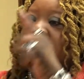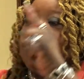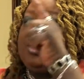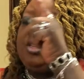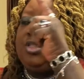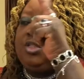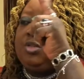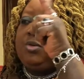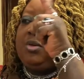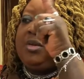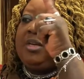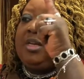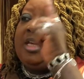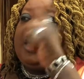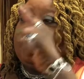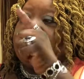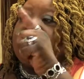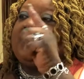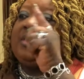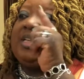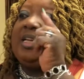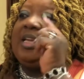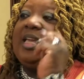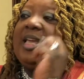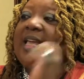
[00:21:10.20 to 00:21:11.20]
Because you'll
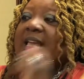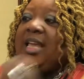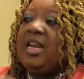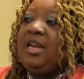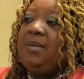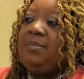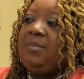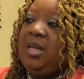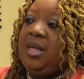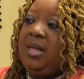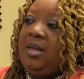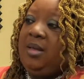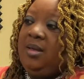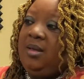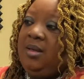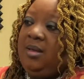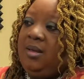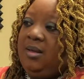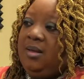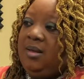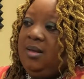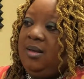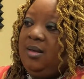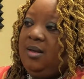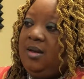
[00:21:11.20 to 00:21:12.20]
give the enemy
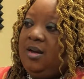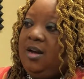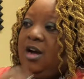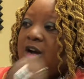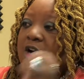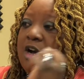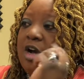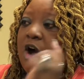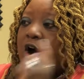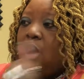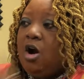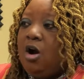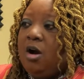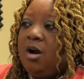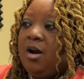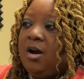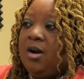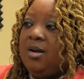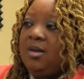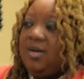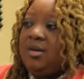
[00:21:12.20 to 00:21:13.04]
a card,